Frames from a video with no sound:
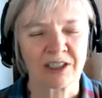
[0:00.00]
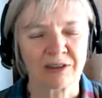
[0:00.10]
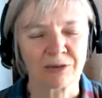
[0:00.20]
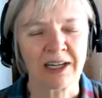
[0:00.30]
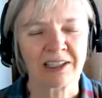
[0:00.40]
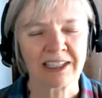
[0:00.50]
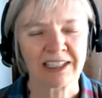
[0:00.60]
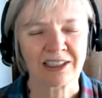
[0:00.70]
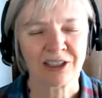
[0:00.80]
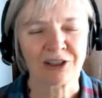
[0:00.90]

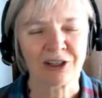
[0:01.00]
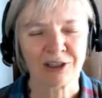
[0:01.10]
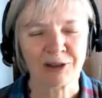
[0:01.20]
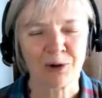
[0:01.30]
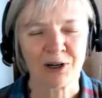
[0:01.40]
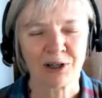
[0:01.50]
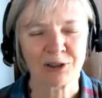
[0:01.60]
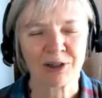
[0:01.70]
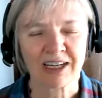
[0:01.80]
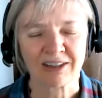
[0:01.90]
railing along the wall.
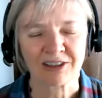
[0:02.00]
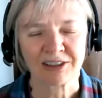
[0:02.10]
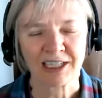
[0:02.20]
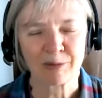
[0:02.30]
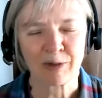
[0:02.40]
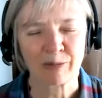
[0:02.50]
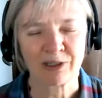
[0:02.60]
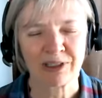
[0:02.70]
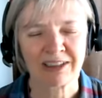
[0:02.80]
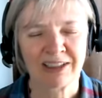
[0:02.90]
You kind of climb up
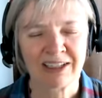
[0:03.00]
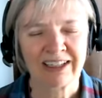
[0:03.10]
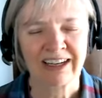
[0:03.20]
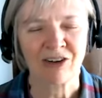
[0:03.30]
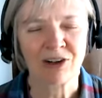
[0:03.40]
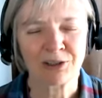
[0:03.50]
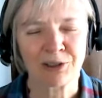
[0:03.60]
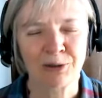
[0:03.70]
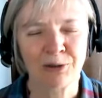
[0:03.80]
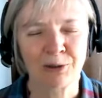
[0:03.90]

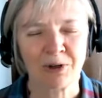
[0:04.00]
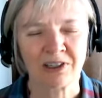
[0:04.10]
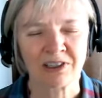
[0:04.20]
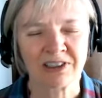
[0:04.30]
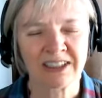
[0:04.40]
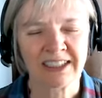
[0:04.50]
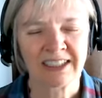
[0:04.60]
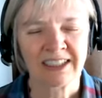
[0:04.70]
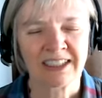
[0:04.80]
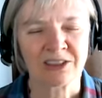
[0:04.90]
onto the wall.
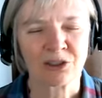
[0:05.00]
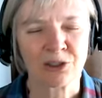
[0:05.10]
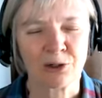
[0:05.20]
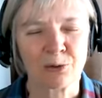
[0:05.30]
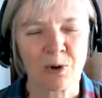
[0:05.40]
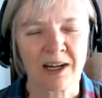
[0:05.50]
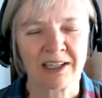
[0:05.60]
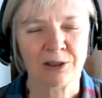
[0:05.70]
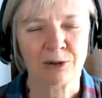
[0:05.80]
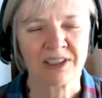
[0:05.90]
It's so
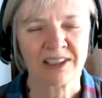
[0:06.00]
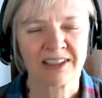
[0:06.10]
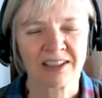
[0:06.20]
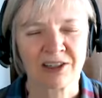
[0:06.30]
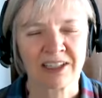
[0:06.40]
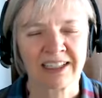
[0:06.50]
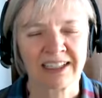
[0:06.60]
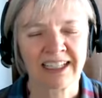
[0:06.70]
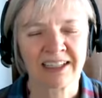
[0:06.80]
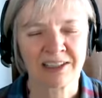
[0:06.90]
wide you can sit on it
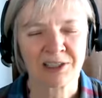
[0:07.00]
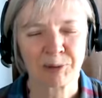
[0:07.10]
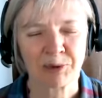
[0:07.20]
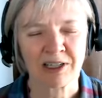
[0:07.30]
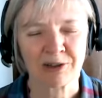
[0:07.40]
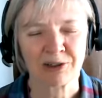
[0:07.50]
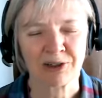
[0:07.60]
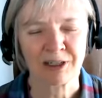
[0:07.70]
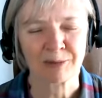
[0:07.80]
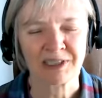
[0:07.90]
and spread out your
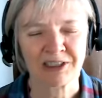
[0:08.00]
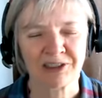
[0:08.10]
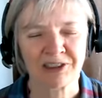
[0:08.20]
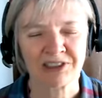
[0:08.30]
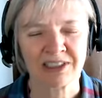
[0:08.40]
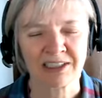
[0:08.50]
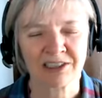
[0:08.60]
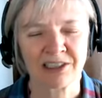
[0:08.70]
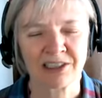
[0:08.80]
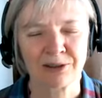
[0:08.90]
art materials
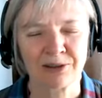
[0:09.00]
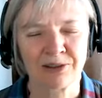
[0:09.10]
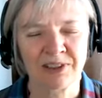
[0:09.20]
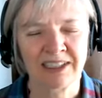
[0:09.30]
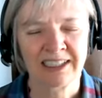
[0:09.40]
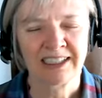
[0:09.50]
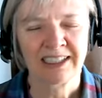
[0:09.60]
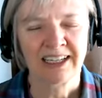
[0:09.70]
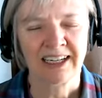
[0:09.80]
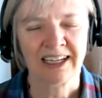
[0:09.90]
next to you.
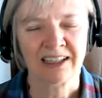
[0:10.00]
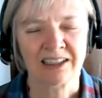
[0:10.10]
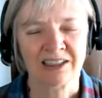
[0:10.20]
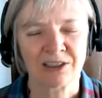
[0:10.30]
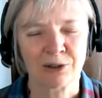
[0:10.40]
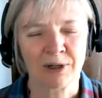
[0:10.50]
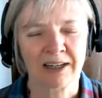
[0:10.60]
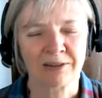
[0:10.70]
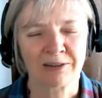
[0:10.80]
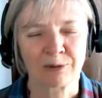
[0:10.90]
And you
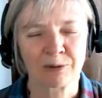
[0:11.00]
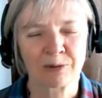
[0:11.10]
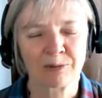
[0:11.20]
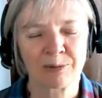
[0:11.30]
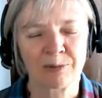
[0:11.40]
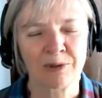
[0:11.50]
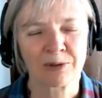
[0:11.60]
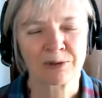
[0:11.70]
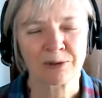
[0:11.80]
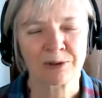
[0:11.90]
have a
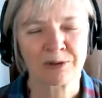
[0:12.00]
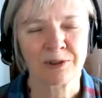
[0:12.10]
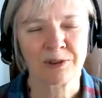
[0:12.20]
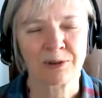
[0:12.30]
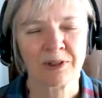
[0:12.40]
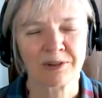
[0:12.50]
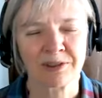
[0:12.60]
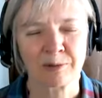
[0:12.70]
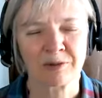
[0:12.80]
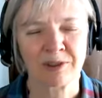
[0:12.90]
beautiful view of
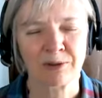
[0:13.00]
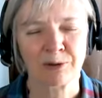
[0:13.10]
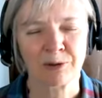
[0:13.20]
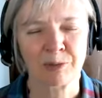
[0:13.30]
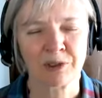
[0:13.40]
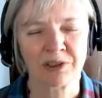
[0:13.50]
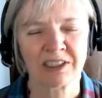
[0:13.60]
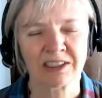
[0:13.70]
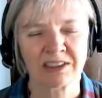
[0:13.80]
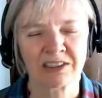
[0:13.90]
some of the old
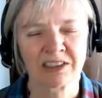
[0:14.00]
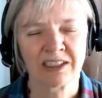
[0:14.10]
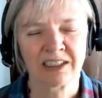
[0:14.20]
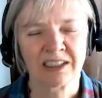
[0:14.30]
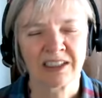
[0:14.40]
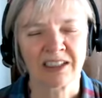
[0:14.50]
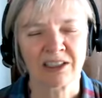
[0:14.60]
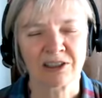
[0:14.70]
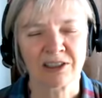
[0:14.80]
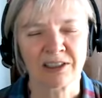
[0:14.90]
buildings
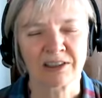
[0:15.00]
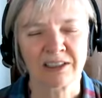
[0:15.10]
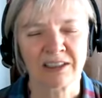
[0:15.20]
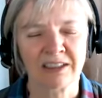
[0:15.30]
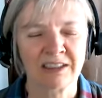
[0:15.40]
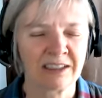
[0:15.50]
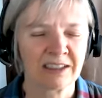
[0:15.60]
along the